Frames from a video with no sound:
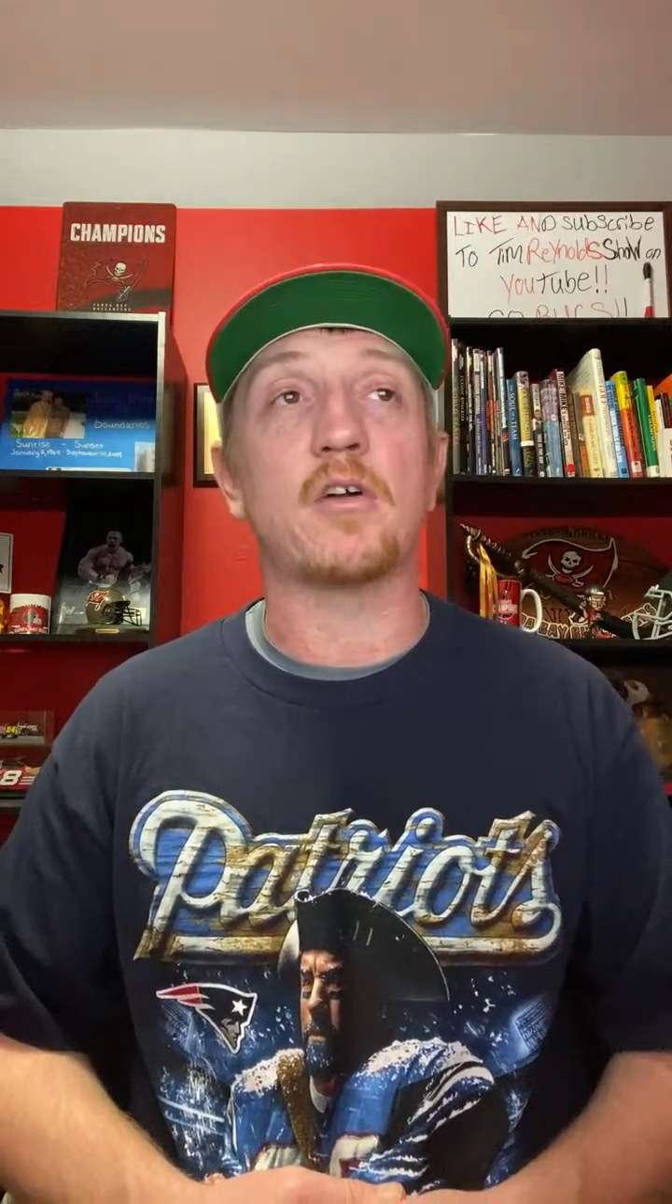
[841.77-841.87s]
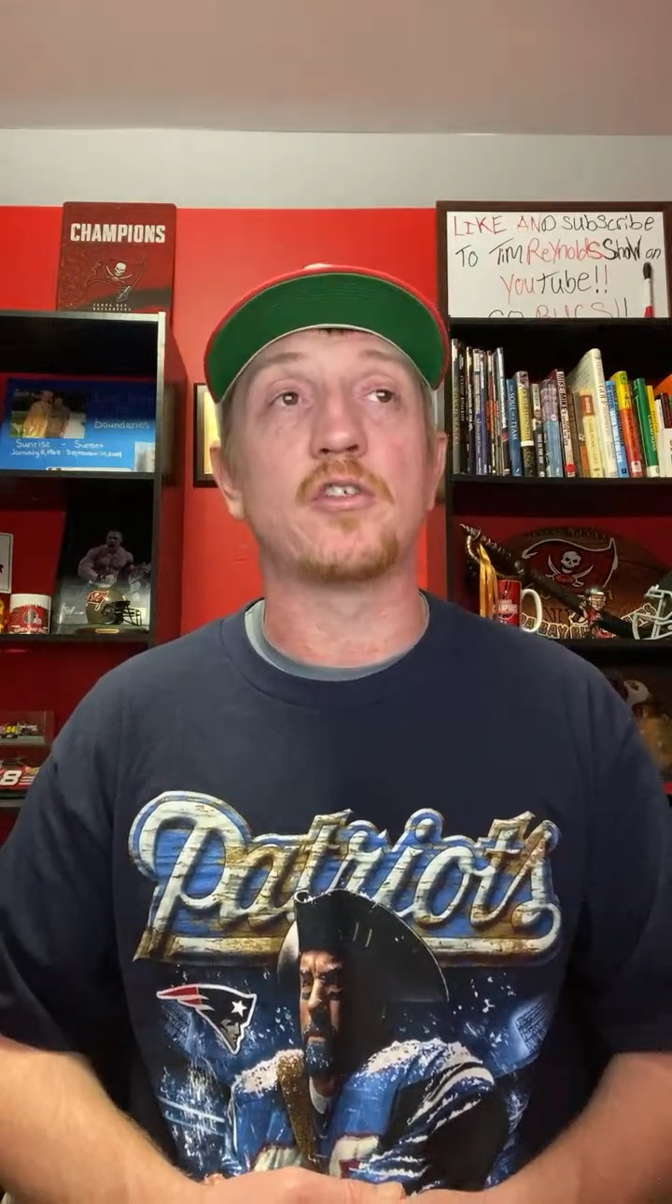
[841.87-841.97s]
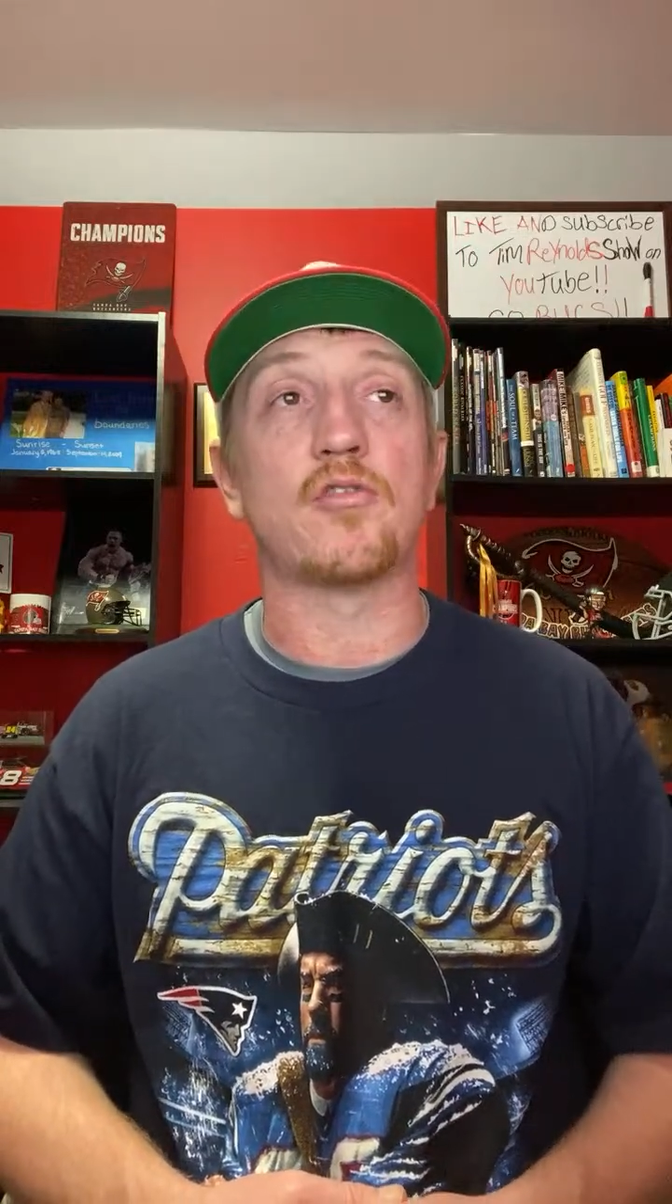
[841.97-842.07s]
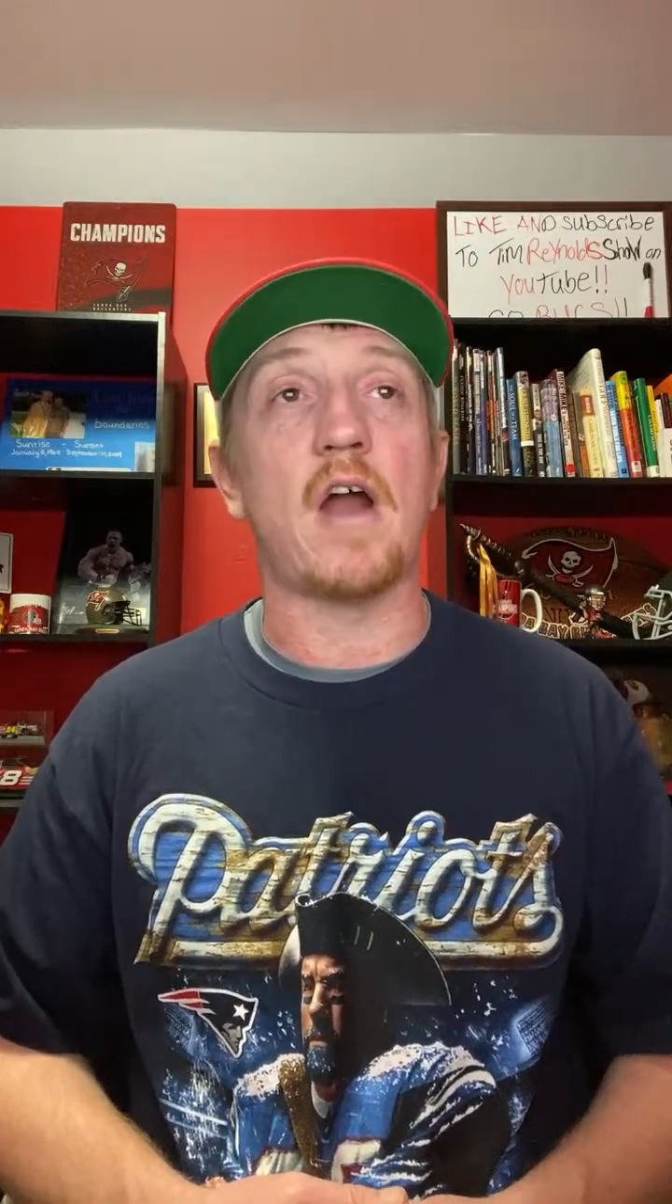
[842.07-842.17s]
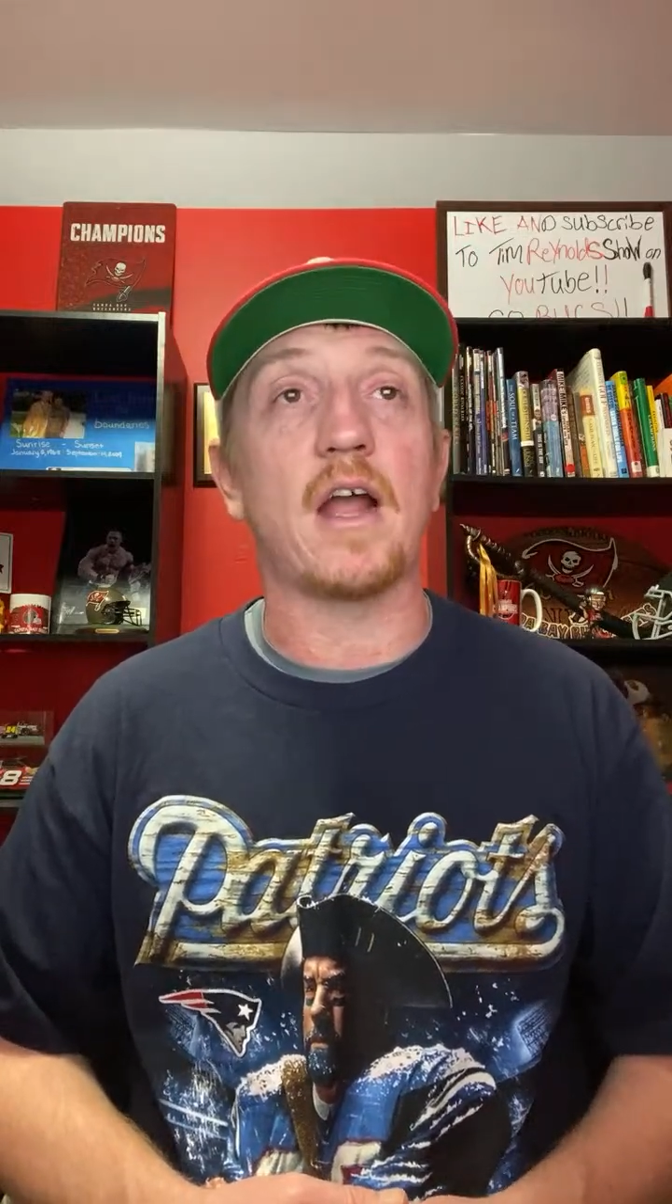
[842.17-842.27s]
on
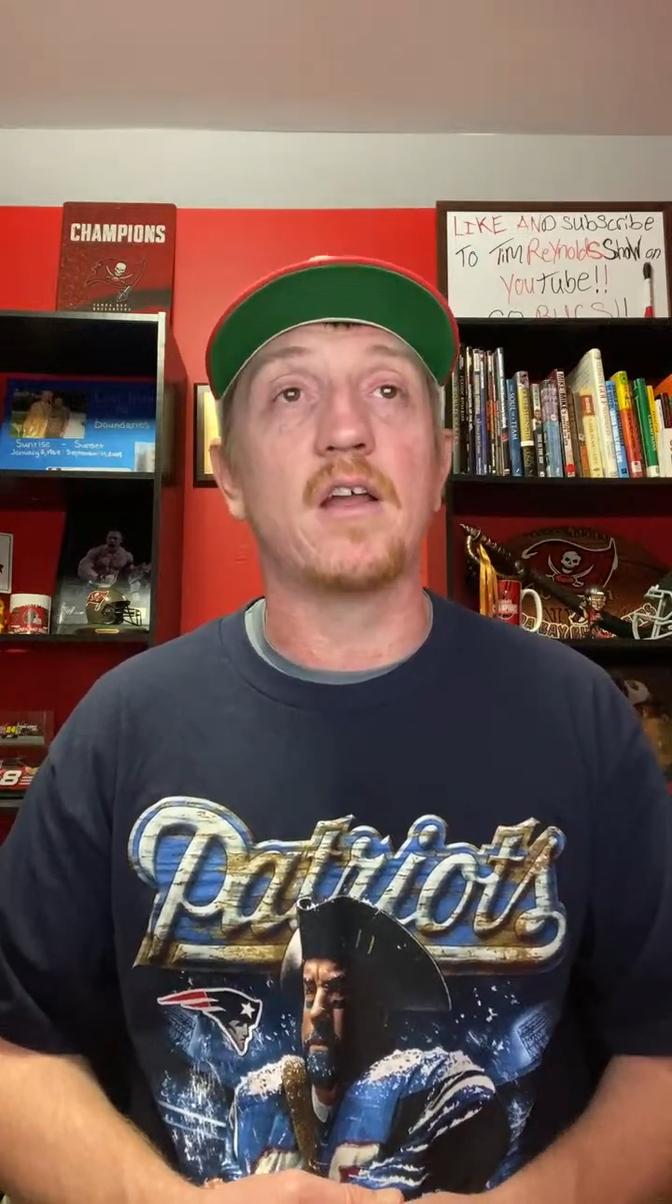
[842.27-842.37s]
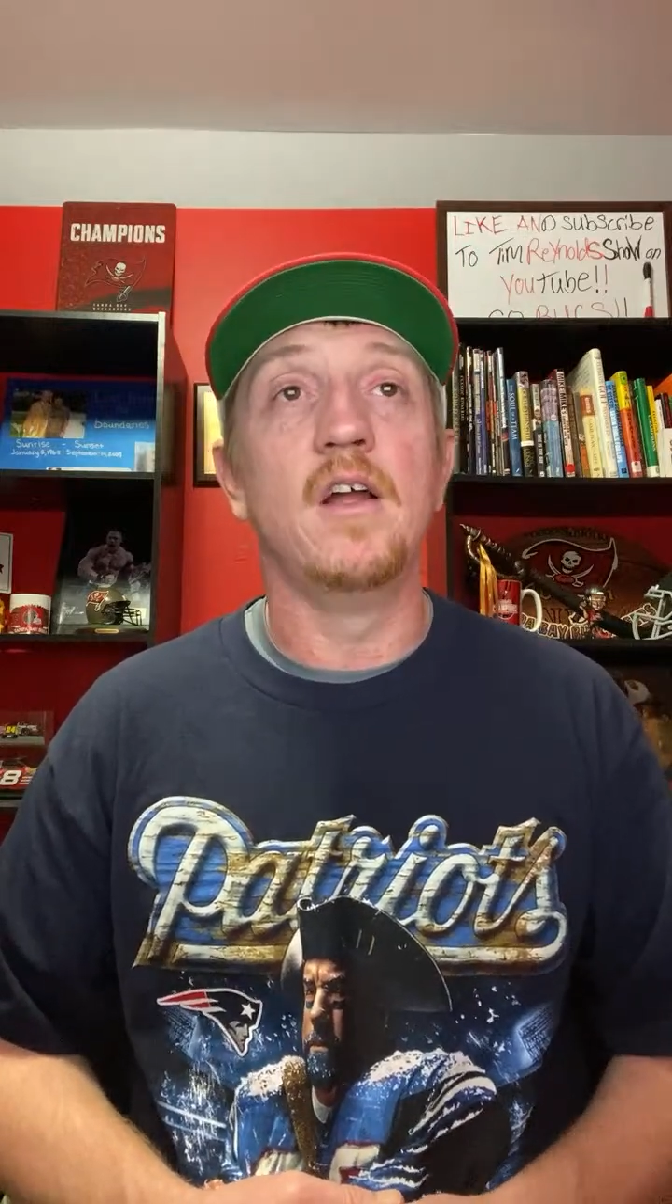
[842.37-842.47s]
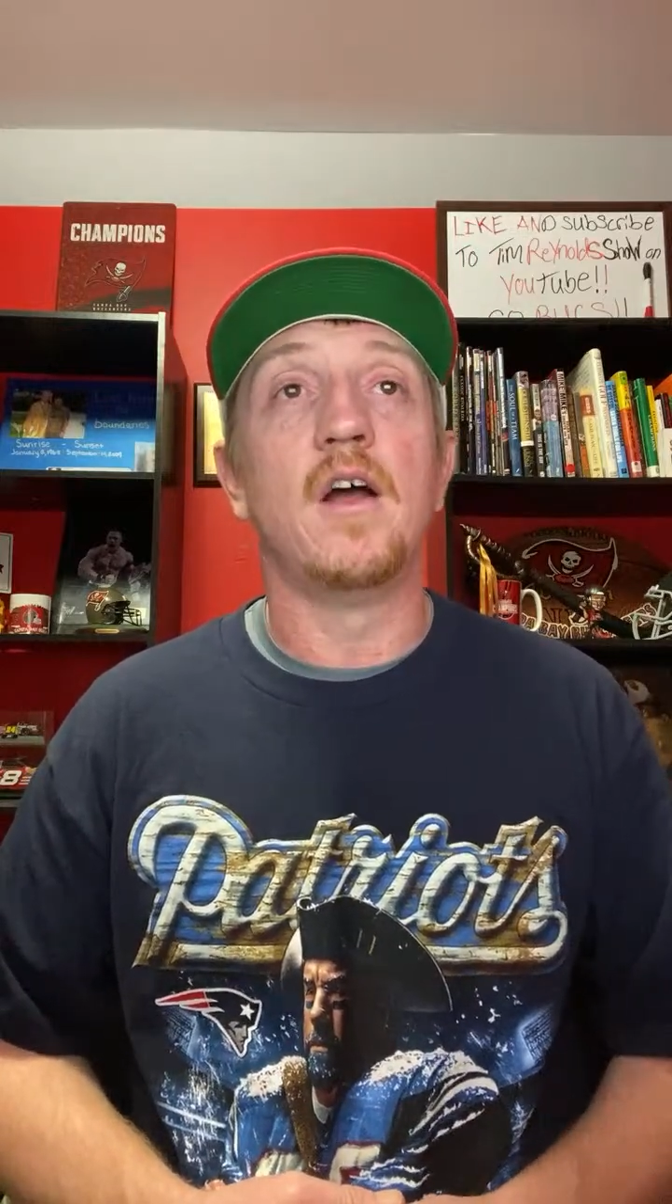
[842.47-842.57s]
track.